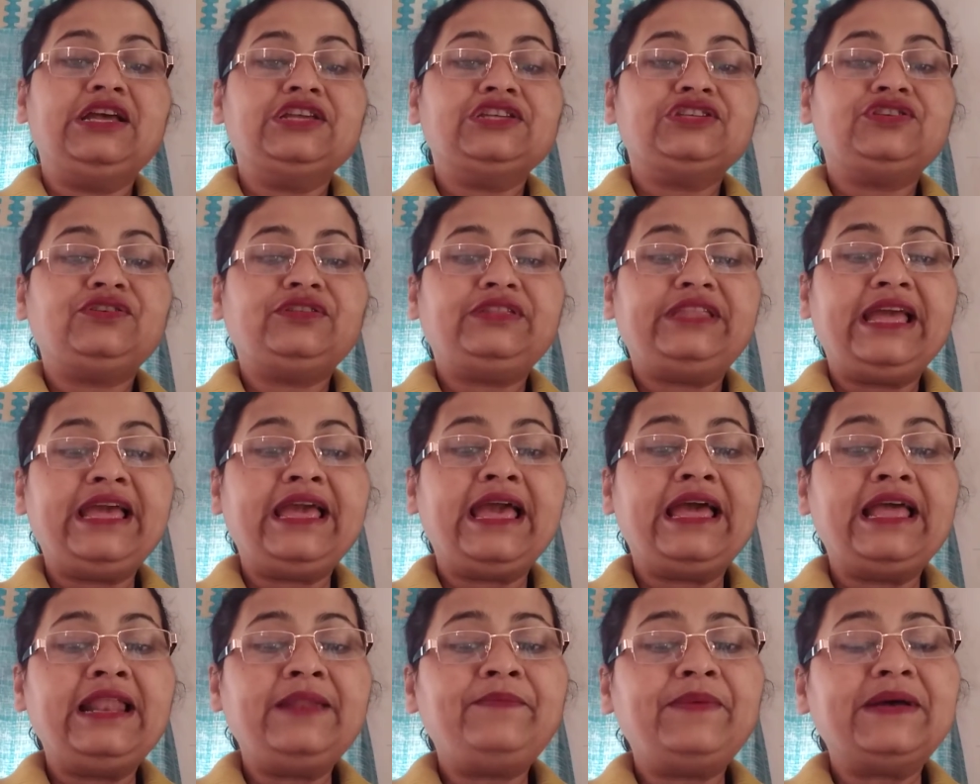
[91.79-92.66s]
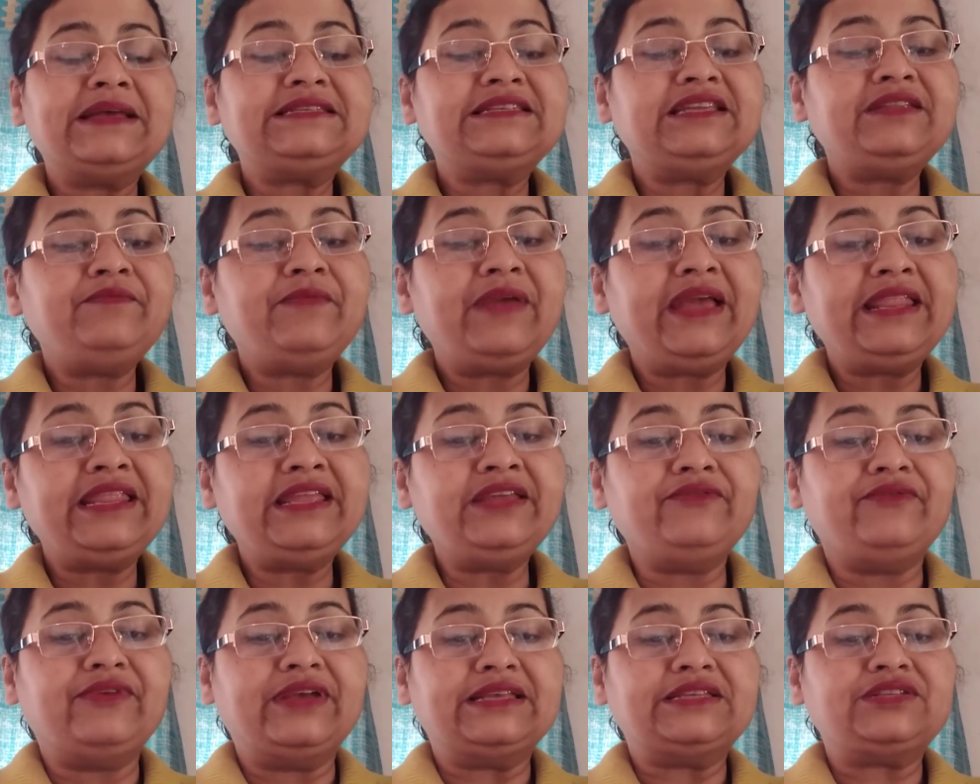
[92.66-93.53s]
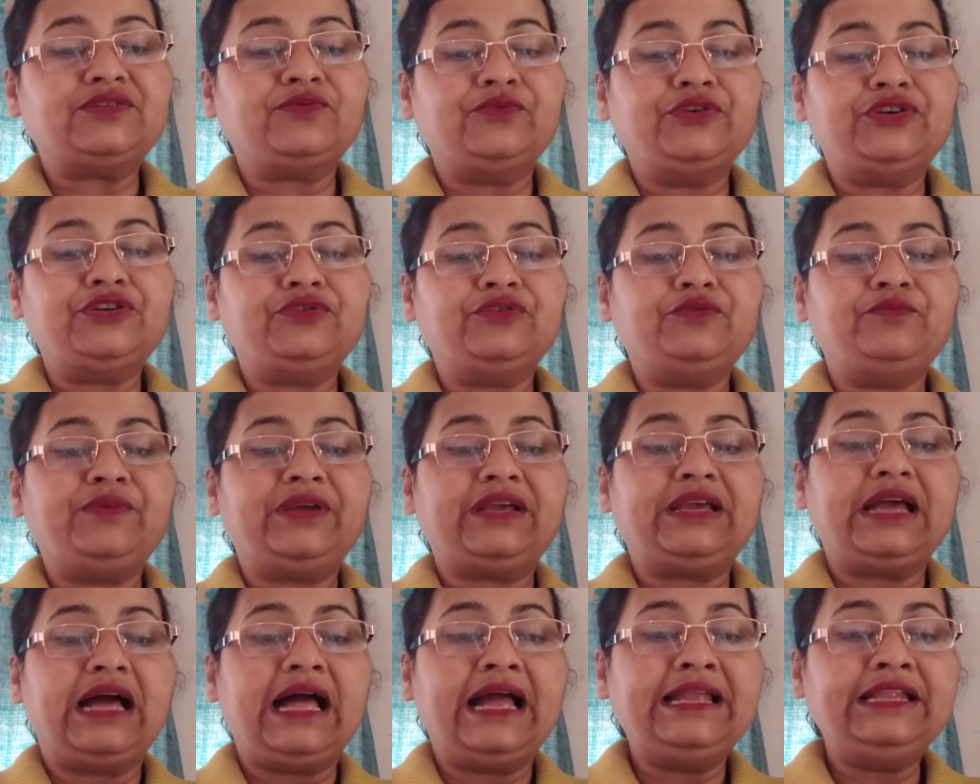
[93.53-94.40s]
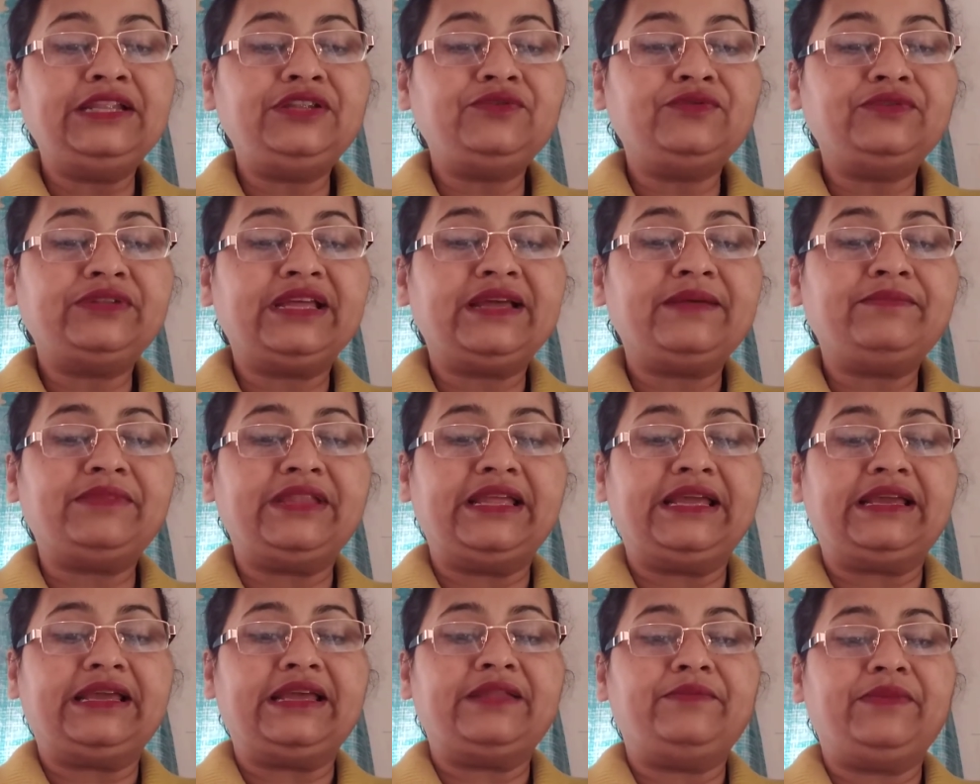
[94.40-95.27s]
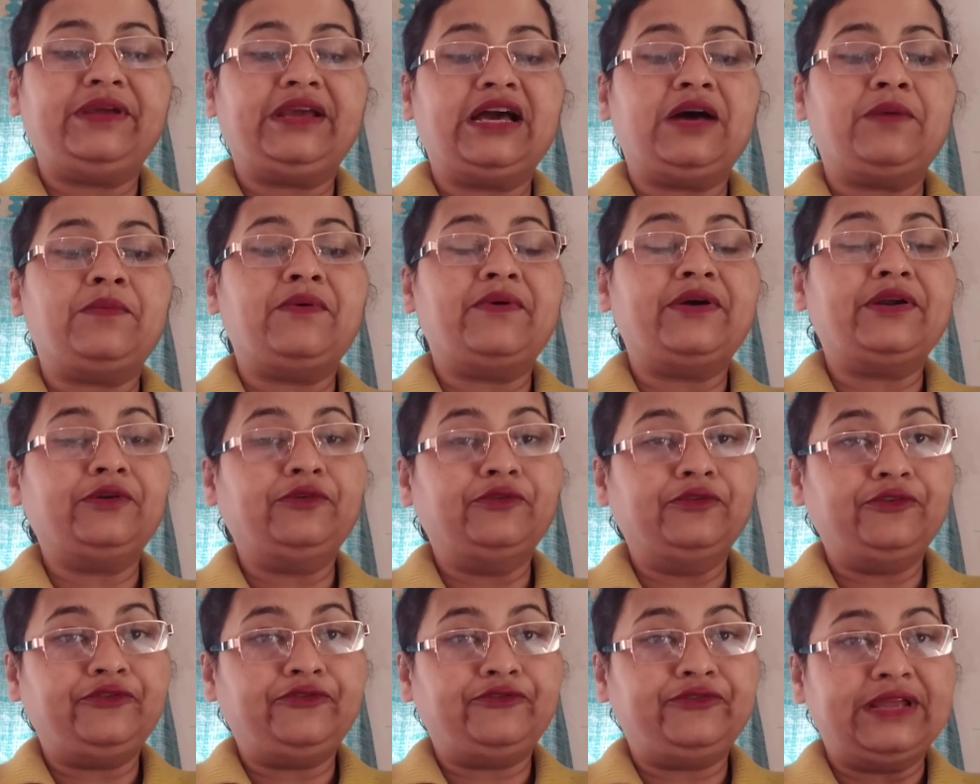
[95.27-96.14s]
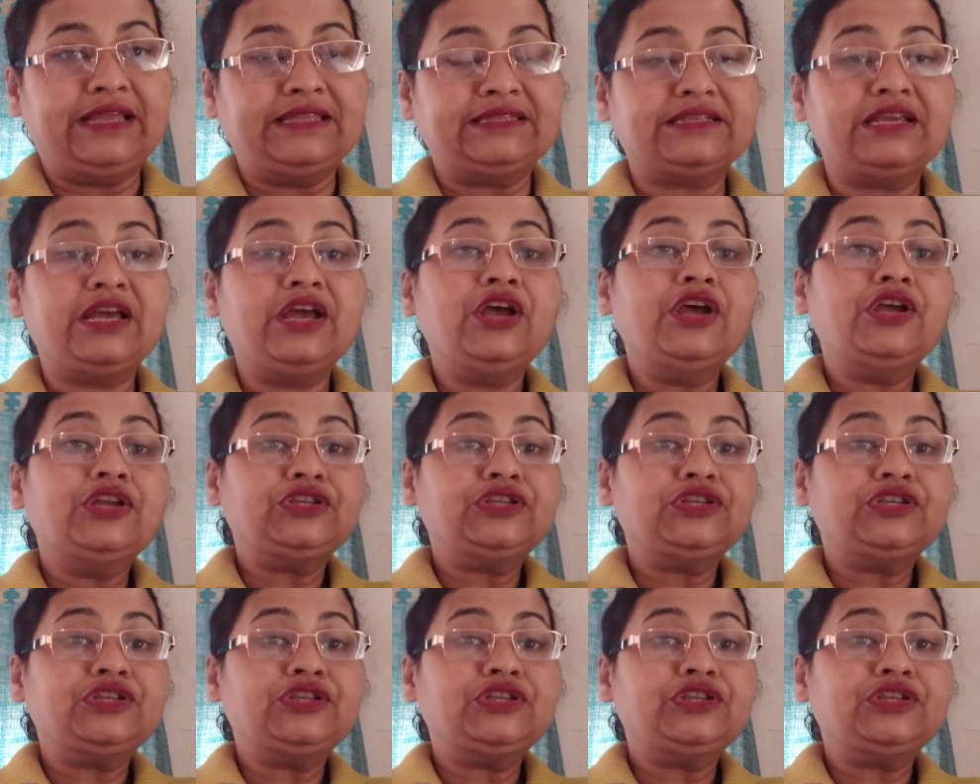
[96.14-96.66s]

so they help us in many ways we should be kind to them they can become our good friends